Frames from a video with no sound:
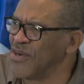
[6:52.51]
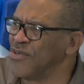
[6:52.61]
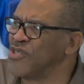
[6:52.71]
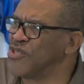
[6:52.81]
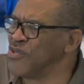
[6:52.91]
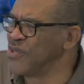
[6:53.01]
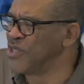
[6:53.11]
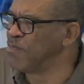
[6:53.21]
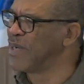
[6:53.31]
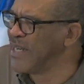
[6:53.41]
Jewish
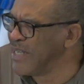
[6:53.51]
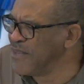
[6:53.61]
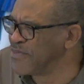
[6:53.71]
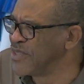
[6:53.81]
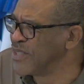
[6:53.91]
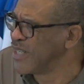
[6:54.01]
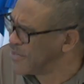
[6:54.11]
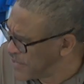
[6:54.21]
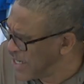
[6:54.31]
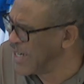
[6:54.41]
believers
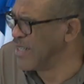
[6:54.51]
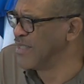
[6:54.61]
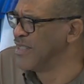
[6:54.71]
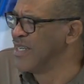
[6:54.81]
of God.